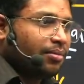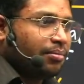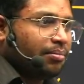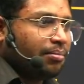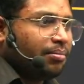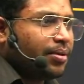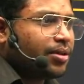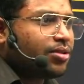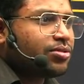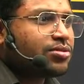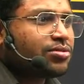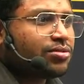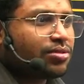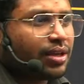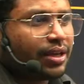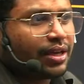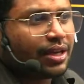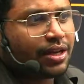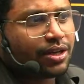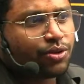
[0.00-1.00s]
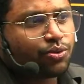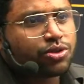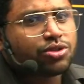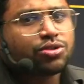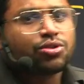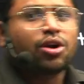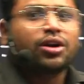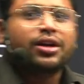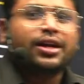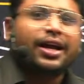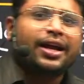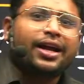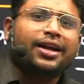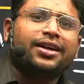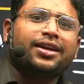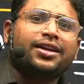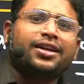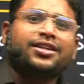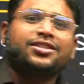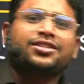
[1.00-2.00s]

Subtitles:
Because it was not under his